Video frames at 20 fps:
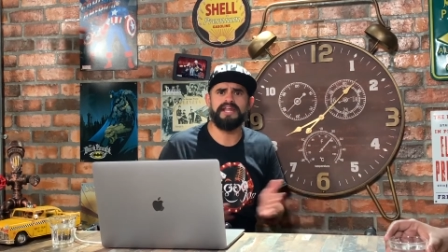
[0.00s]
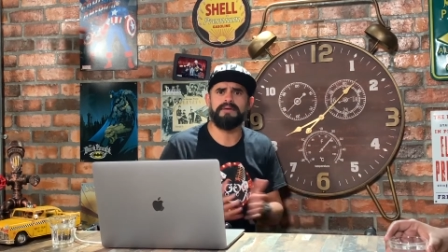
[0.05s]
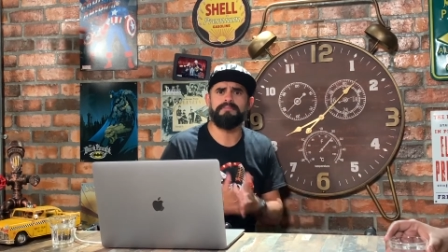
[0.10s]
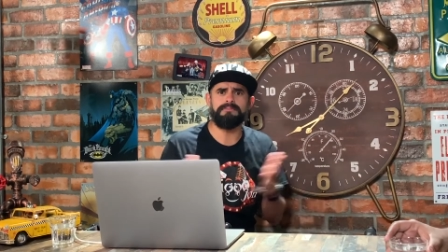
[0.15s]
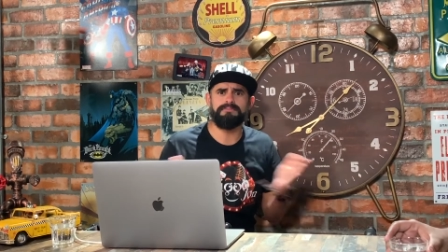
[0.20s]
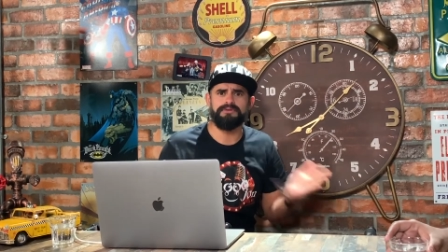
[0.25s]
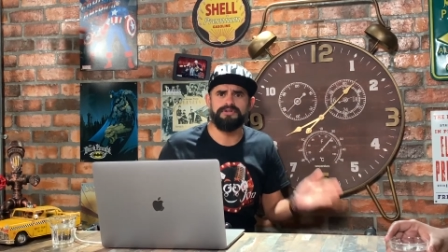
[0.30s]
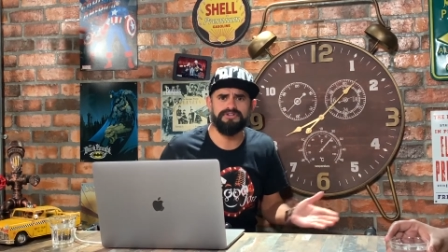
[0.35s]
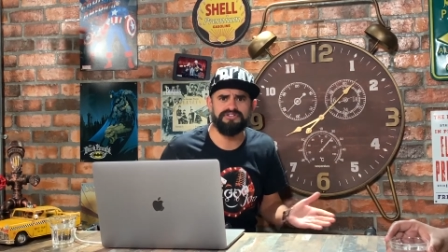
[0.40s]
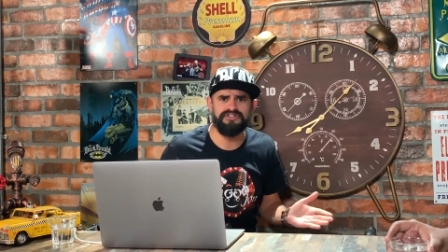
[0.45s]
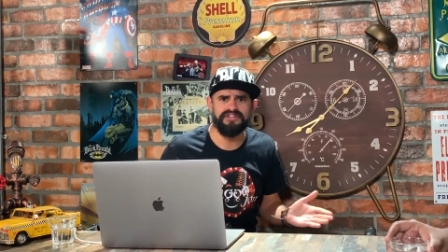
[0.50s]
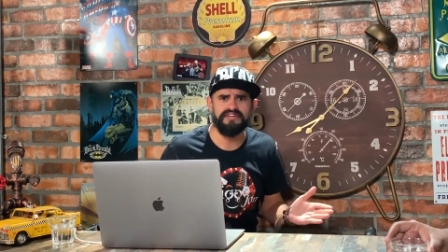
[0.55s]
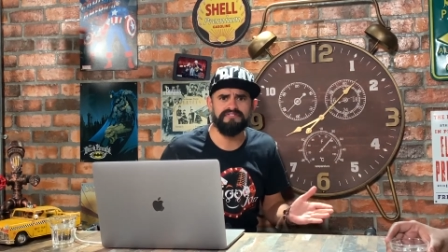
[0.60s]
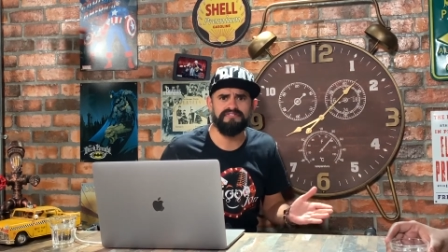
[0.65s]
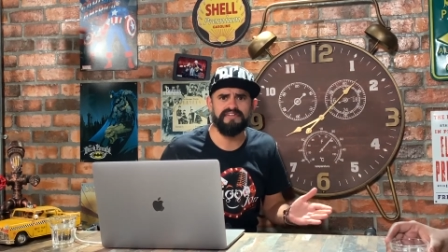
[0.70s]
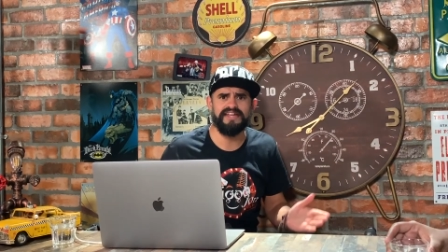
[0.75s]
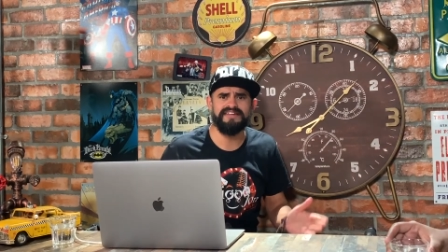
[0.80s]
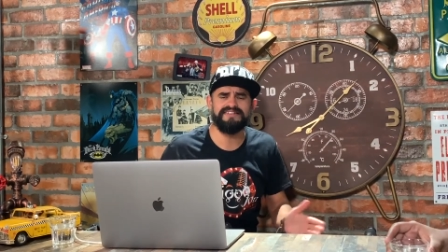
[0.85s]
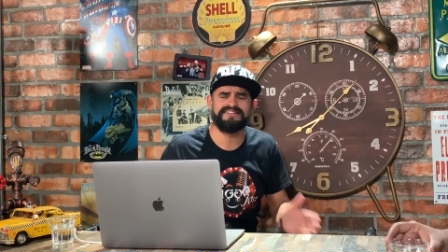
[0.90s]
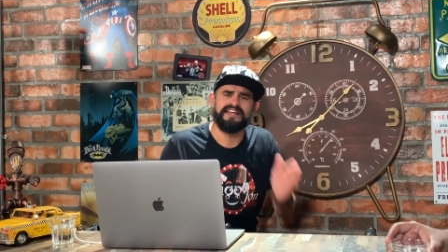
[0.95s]
I've been producing
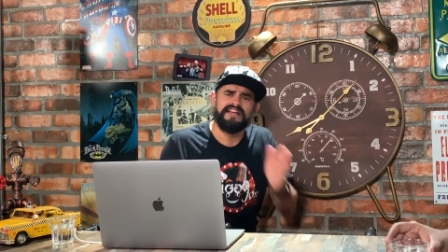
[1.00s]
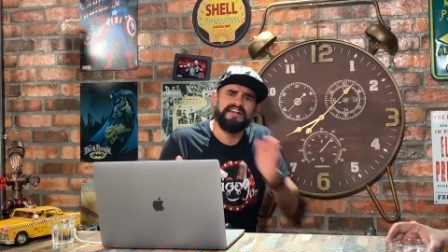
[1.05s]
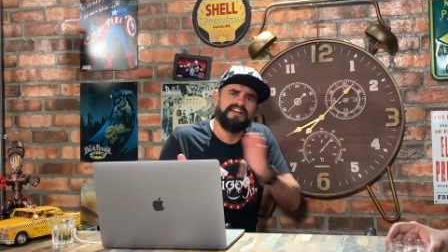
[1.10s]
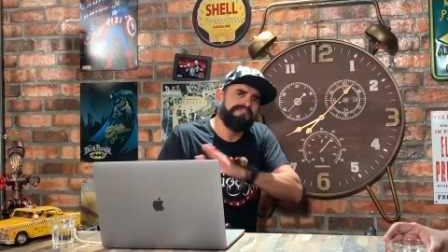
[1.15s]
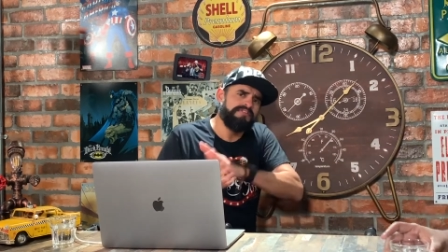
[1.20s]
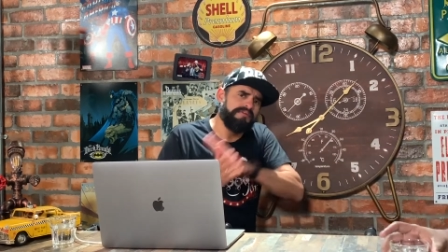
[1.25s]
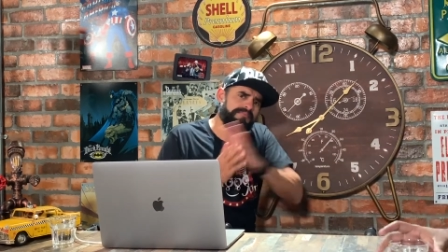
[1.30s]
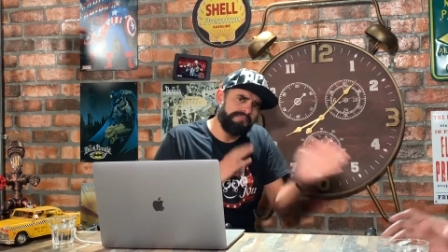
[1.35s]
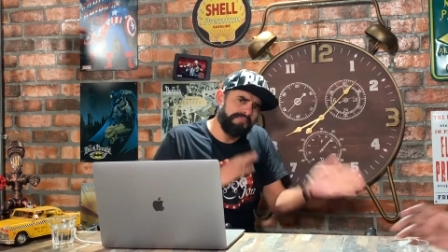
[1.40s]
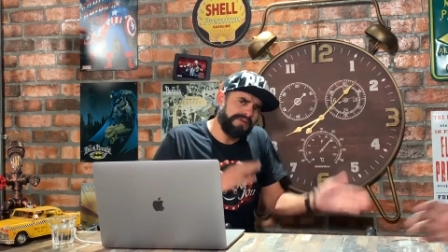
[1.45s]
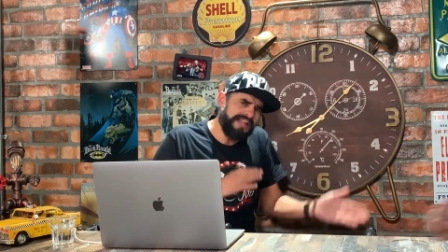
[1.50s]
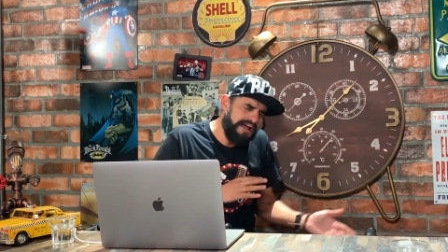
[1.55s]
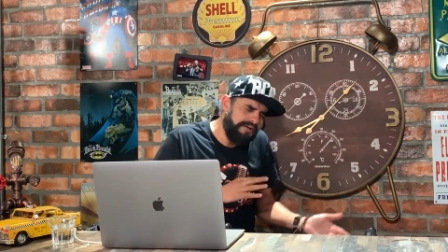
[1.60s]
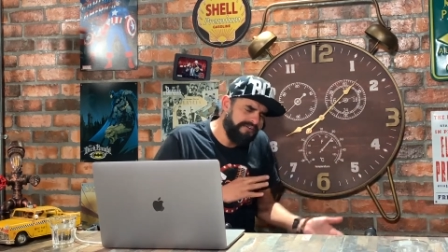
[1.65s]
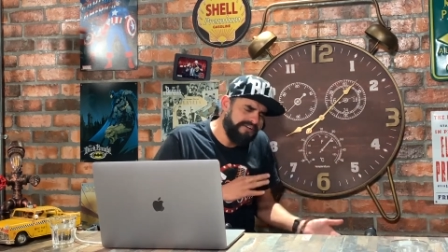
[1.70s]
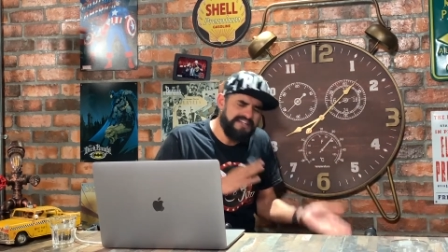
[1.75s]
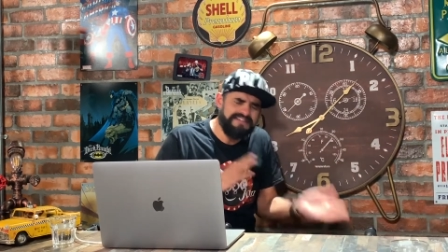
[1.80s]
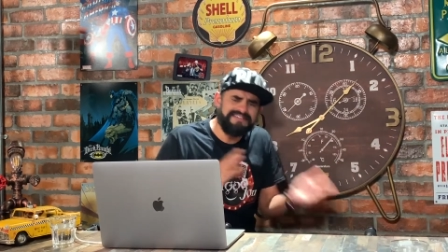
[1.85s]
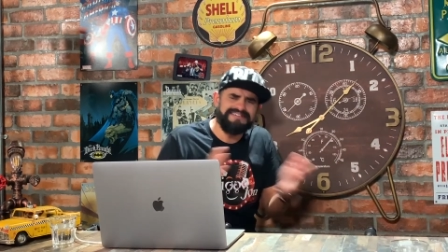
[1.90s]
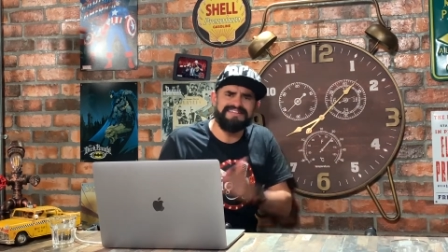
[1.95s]
events from
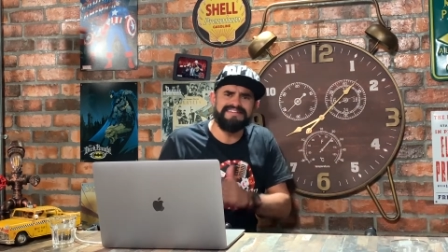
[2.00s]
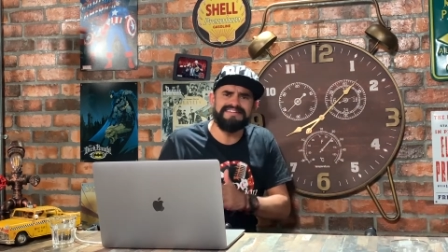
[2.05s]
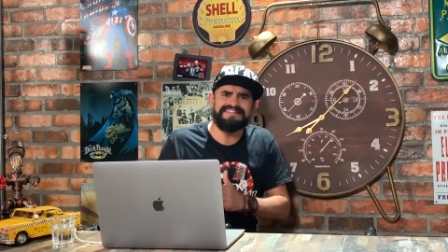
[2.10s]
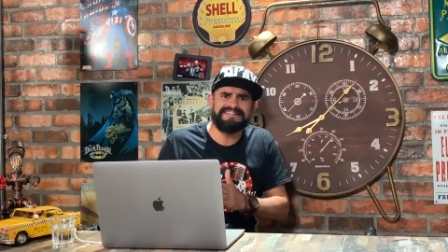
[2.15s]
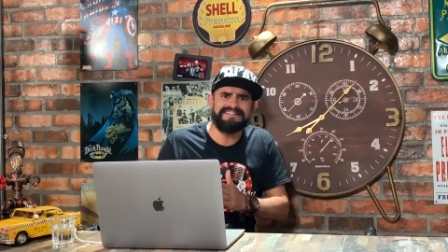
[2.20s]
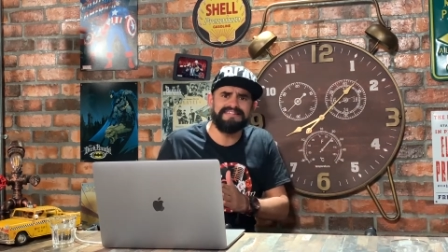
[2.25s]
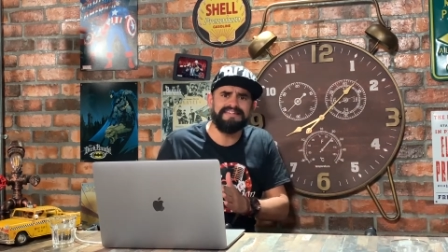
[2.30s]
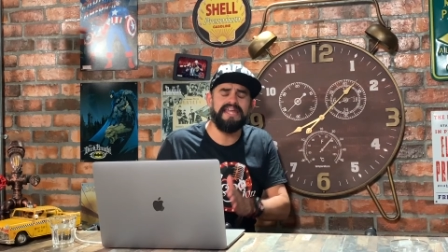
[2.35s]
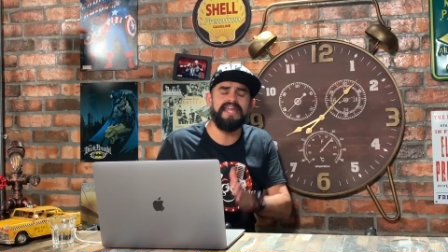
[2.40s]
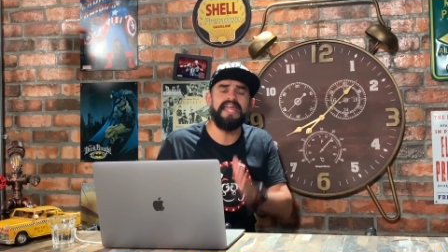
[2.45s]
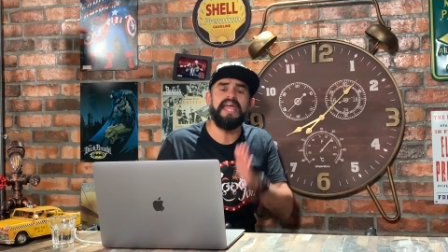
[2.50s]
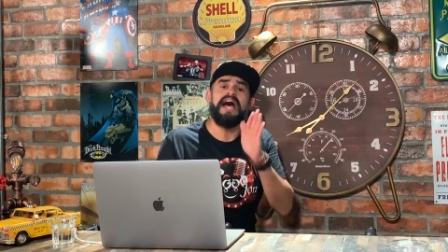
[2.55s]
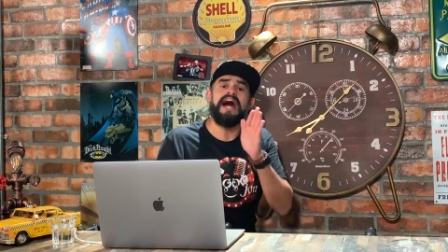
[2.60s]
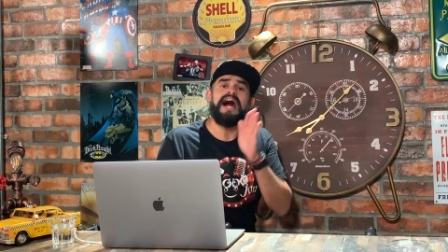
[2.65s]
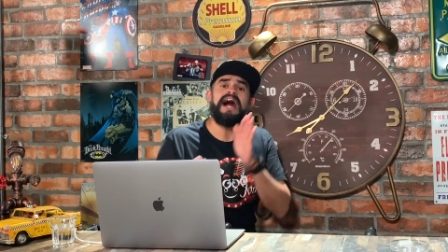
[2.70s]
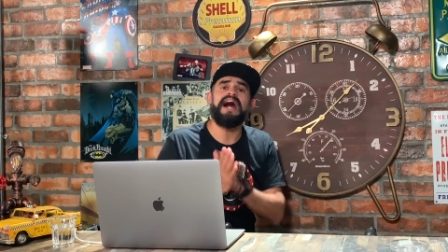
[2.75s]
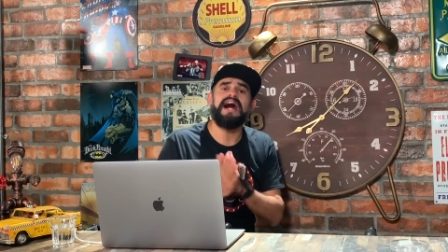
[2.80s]
clowning to this today.